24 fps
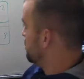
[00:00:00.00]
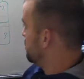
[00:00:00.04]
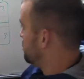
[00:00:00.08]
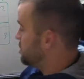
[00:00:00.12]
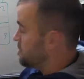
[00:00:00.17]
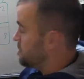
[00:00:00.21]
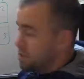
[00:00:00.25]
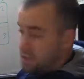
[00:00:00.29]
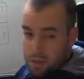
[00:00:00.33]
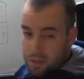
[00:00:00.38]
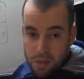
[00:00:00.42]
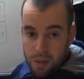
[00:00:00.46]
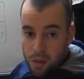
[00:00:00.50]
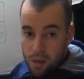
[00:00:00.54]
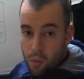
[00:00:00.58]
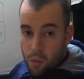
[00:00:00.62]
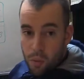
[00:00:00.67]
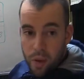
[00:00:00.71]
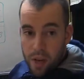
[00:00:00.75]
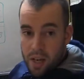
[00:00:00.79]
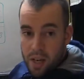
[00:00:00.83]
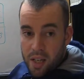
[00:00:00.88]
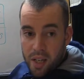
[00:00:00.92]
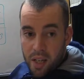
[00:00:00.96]
it's just a
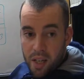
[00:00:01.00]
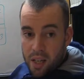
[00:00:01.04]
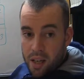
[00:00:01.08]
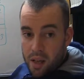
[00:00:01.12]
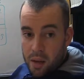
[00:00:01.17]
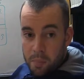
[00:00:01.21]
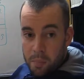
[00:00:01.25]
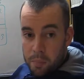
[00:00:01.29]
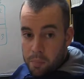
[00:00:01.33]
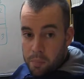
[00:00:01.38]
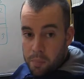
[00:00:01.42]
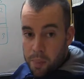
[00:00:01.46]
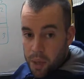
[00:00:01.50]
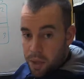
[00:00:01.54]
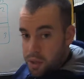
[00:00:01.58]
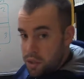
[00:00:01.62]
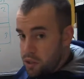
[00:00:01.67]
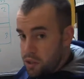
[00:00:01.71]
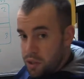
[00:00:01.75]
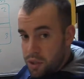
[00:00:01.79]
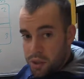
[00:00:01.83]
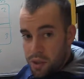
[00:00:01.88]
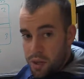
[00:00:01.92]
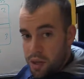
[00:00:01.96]
way to get a
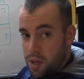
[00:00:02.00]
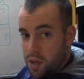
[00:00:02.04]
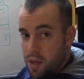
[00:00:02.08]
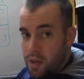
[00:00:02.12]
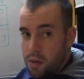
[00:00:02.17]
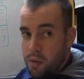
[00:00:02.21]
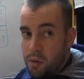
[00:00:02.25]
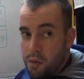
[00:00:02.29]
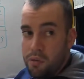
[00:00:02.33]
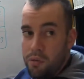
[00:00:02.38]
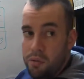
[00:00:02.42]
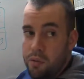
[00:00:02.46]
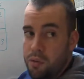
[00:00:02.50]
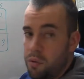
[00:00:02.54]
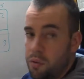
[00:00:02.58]
bunch of